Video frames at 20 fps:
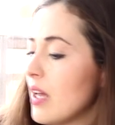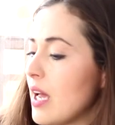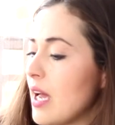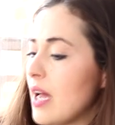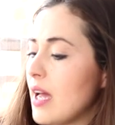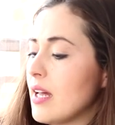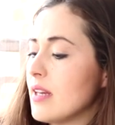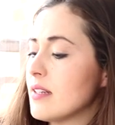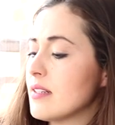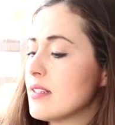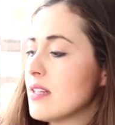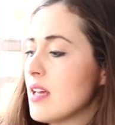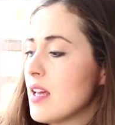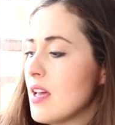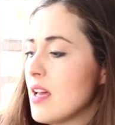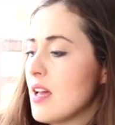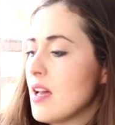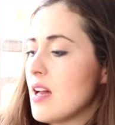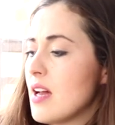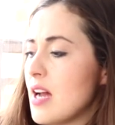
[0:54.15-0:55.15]
And
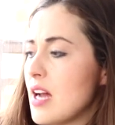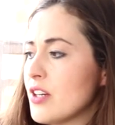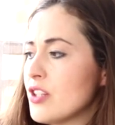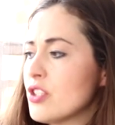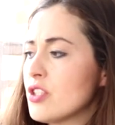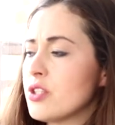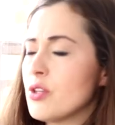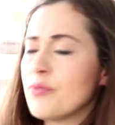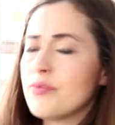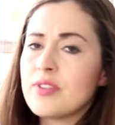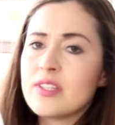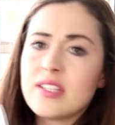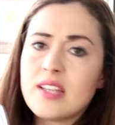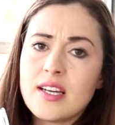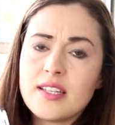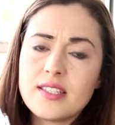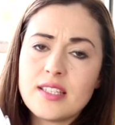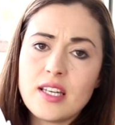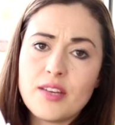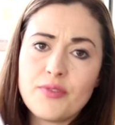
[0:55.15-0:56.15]
I just love this
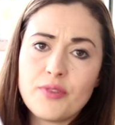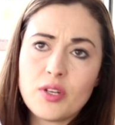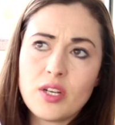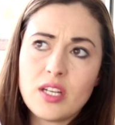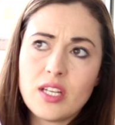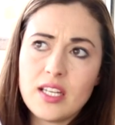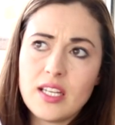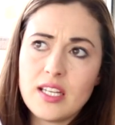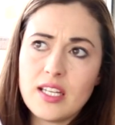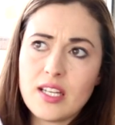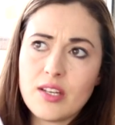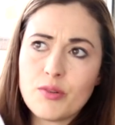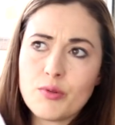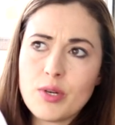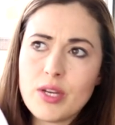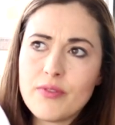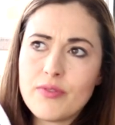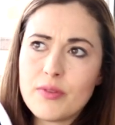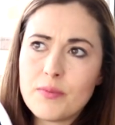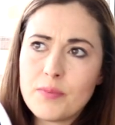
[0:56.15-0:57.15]
idea for cleaning or
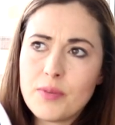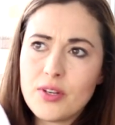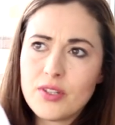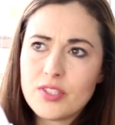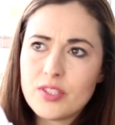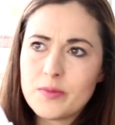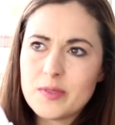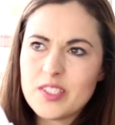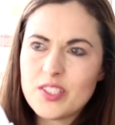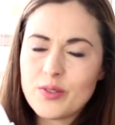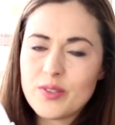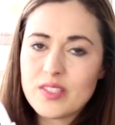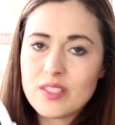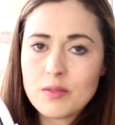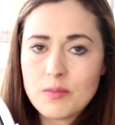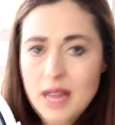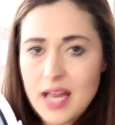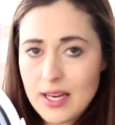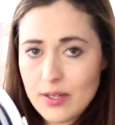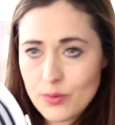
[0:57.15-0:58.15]
even possibly doing
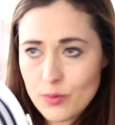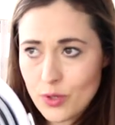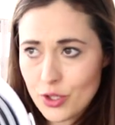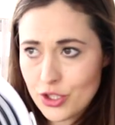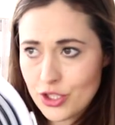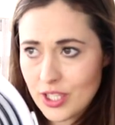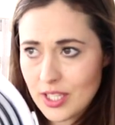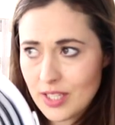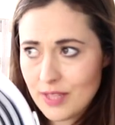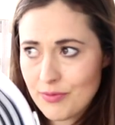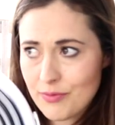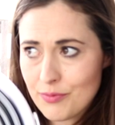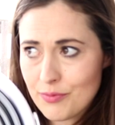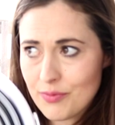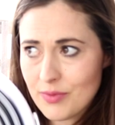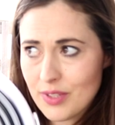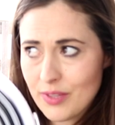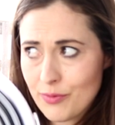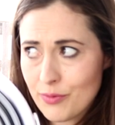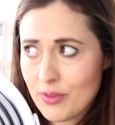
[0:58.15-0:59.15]
some hand washing
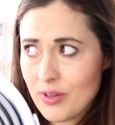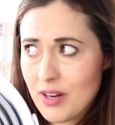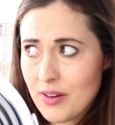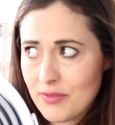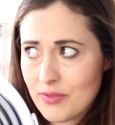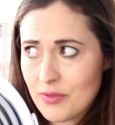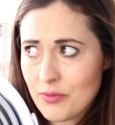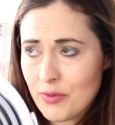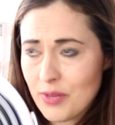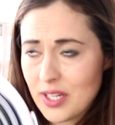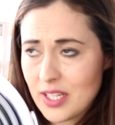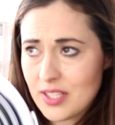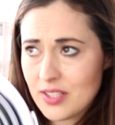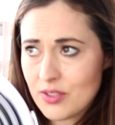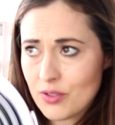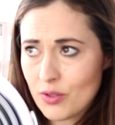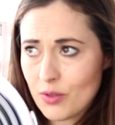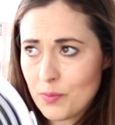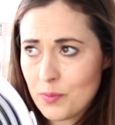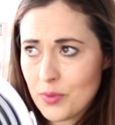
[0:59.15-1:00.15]
if we're ever really
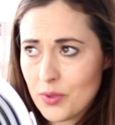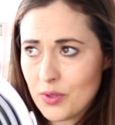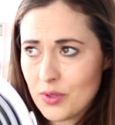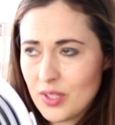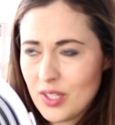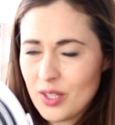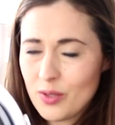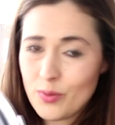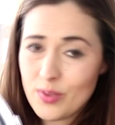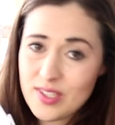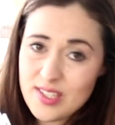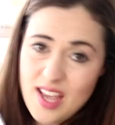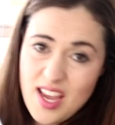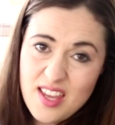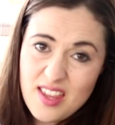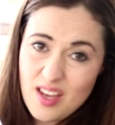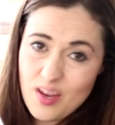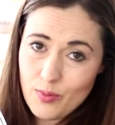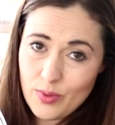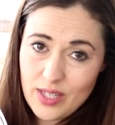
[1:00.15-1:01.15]
stuck. But we say
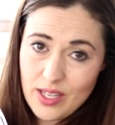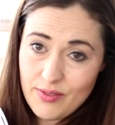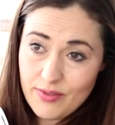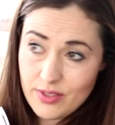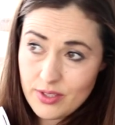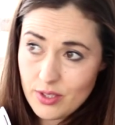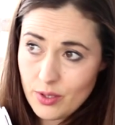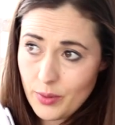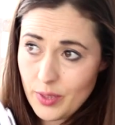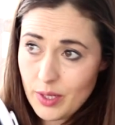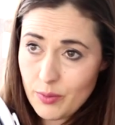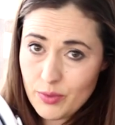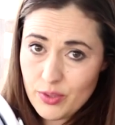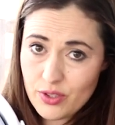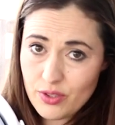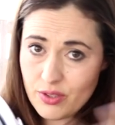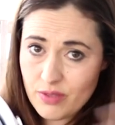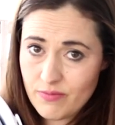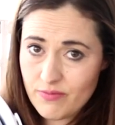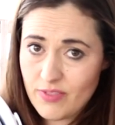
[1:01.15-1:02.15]
that, we never do it. We
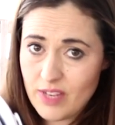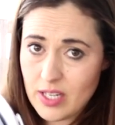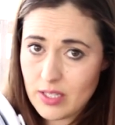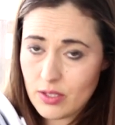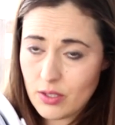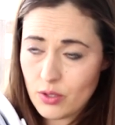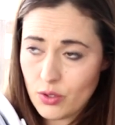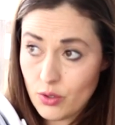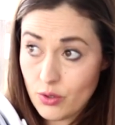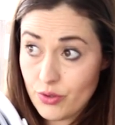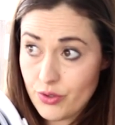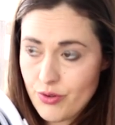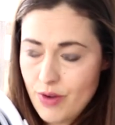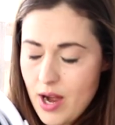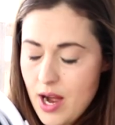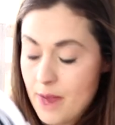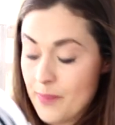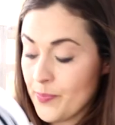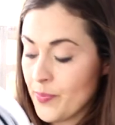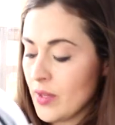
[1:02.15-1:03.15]
just find a
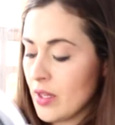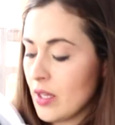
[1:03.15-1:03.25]
laundrette.